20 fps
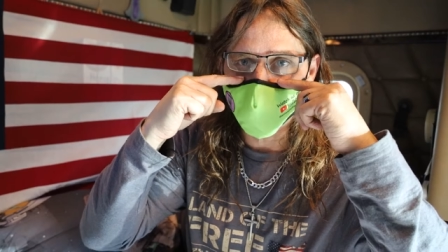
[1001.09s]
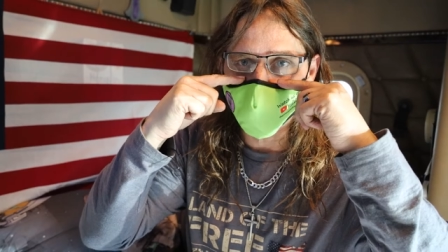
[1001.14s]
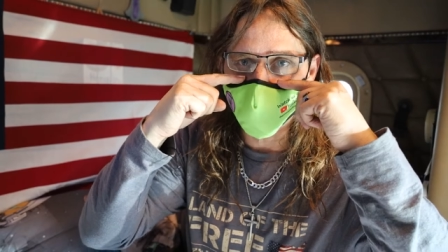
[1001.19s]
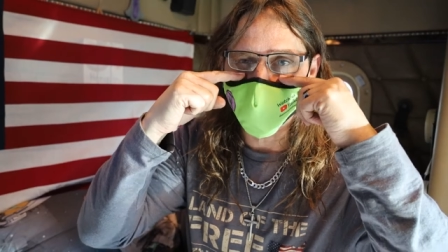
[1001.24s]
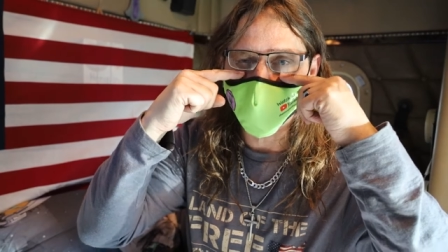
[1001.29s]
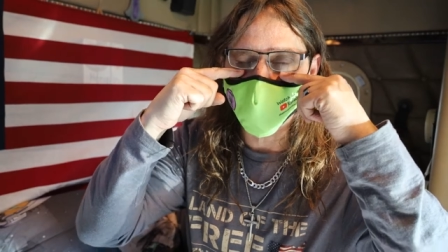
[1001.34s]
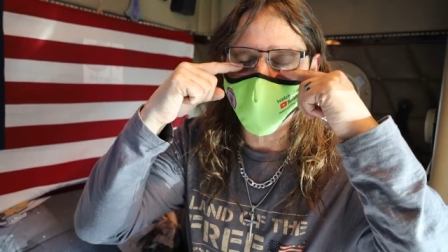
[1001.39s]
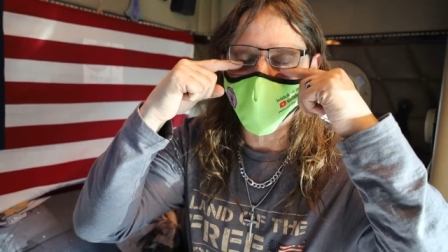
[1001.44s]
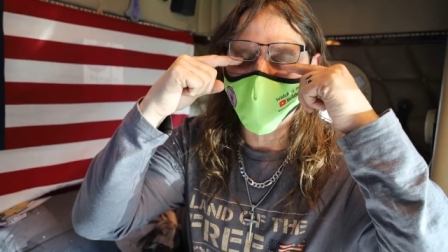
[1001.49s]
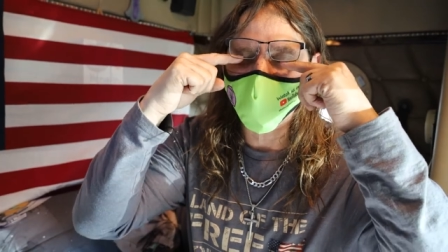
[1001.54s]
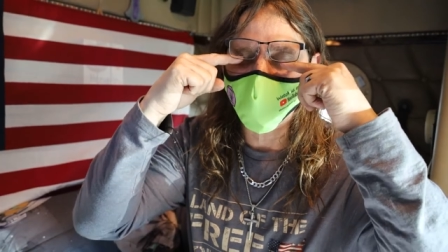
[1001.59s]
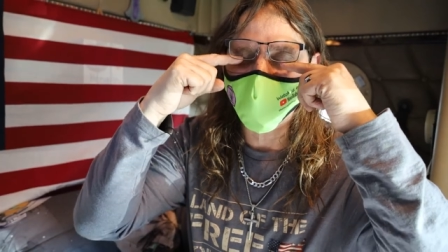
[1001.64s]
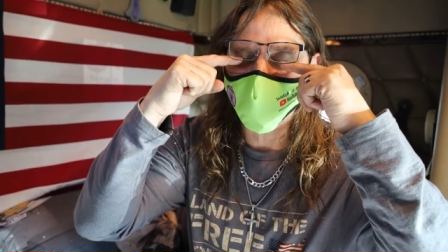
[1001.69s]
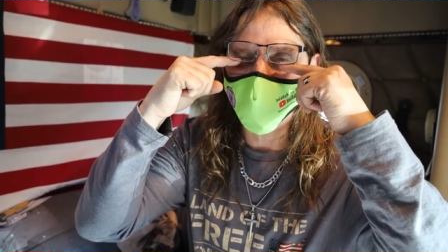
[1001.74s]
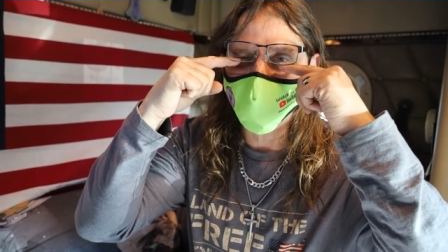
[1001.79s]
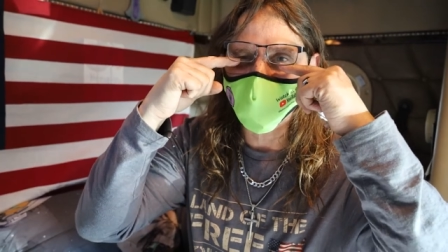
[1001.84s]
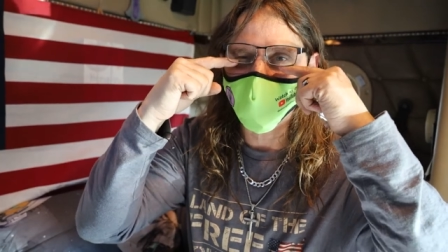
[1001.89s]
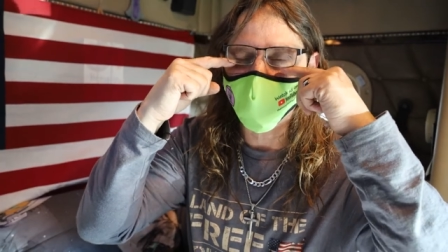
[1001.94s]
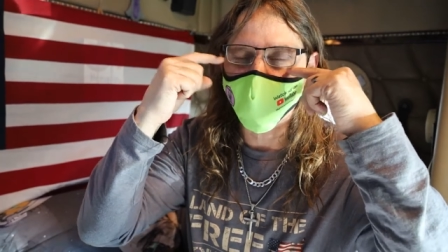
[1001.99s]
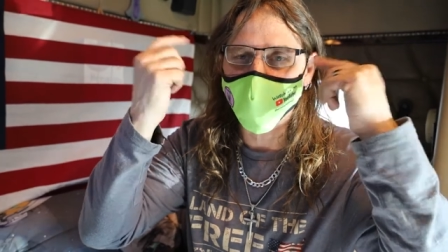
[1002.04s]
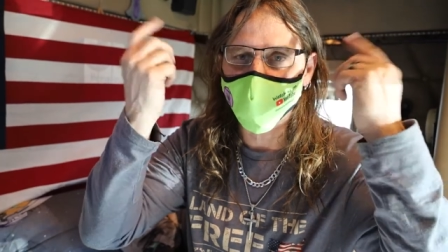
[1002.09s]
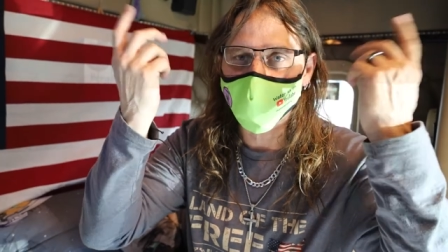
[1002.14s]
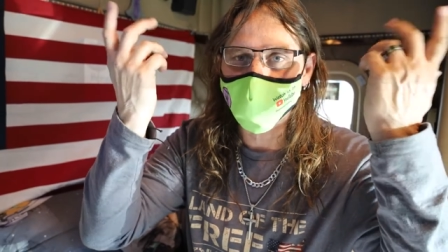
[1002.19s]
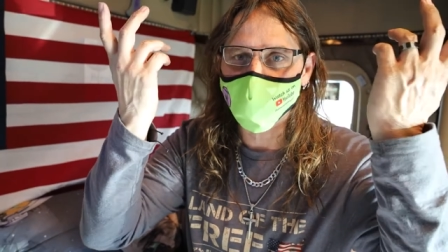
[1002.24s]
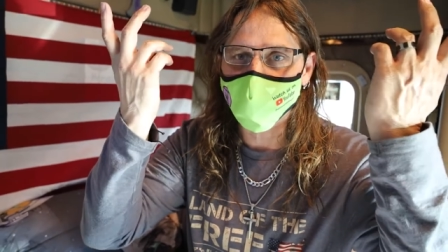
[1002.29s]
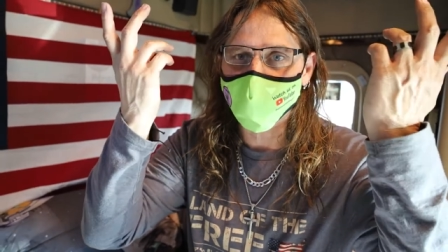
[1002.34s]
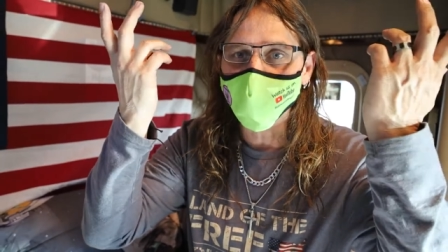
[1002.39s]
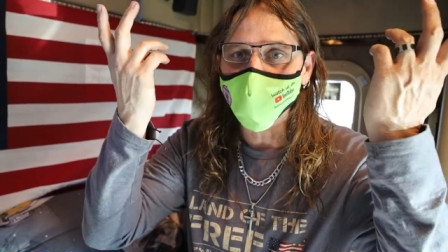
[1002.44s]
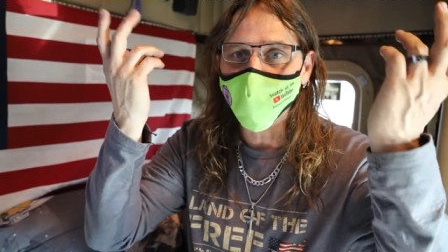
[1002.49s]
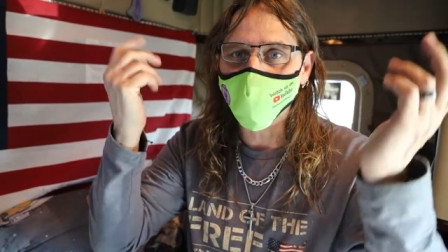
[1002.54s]
it's going to come up and hit your
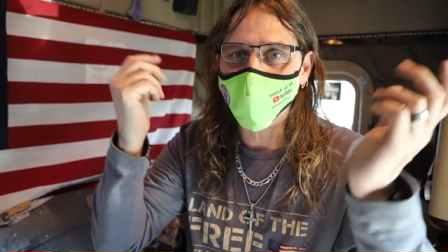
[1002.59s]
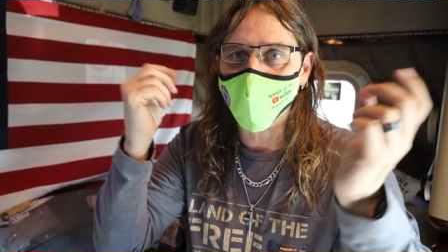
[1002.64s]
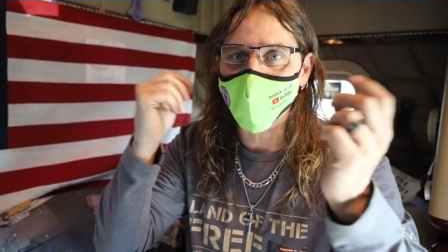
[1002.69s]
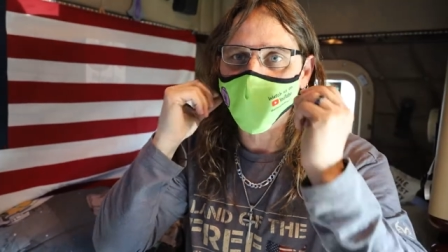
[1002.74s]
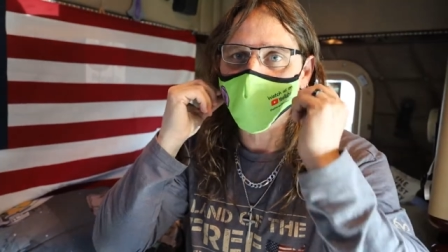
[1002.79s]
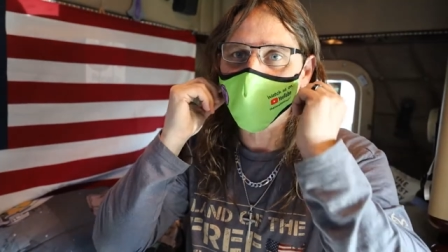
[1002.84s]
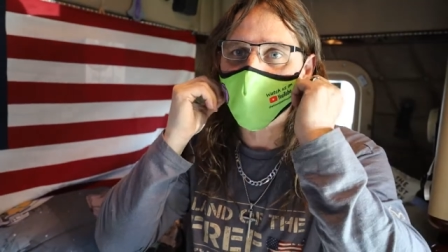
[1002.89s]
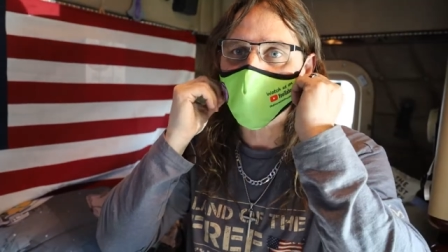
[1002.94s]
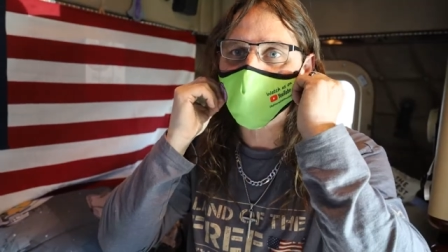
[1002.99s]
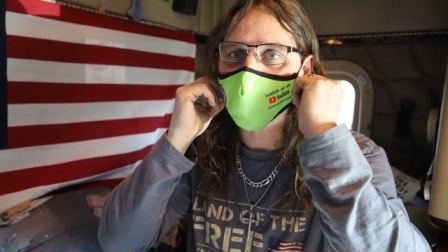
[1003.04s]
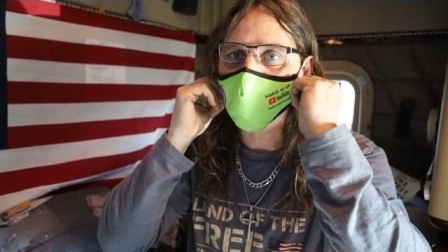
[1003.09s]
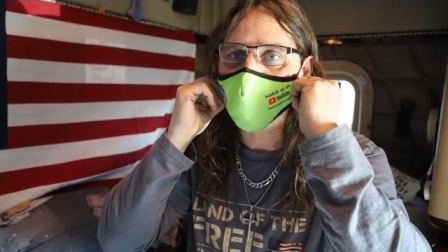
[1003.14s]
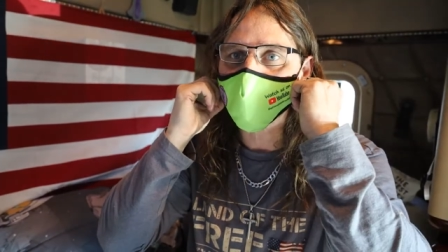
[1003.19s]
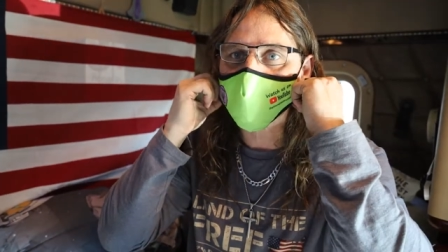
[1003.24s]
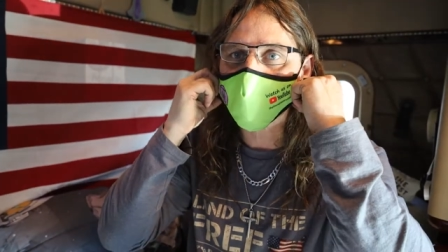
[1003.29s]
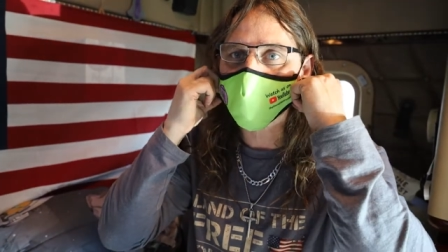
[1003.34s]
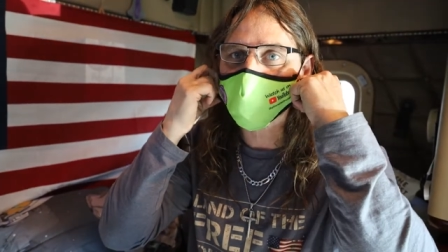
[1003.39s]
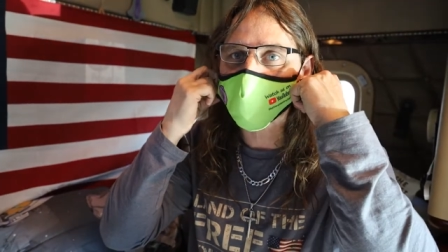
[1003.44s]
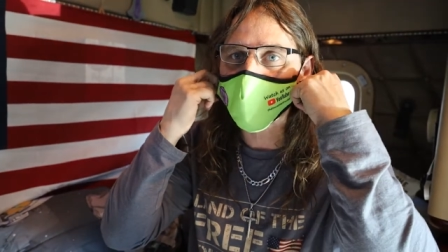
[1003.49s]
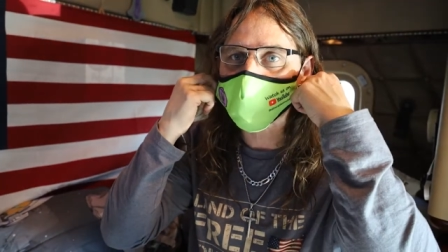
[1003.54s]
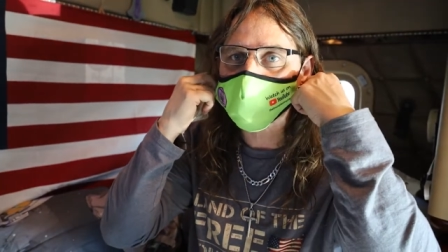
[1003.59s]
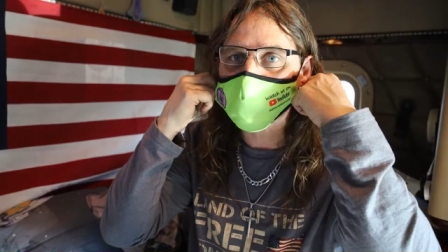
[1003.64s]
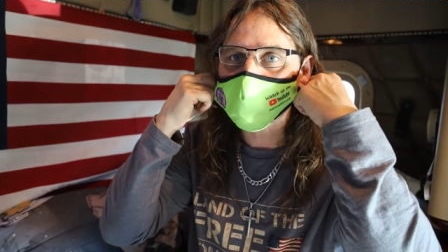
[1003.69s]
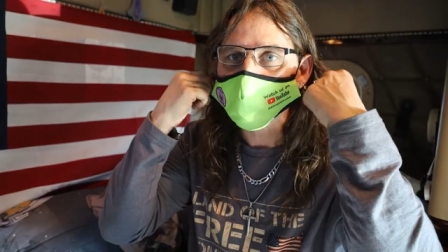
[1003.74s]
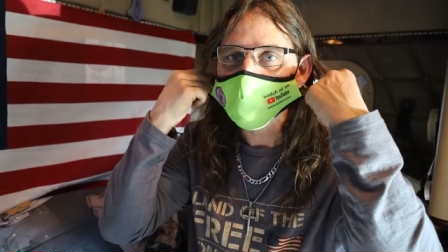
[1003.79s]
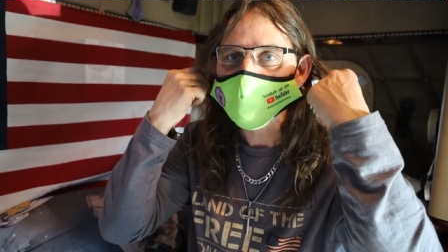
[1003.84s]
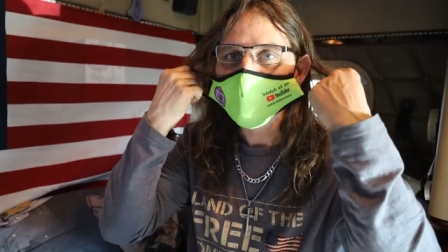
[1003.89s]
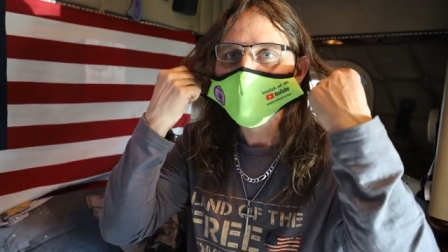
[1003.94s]
glasses, fire your glasses up sometimes.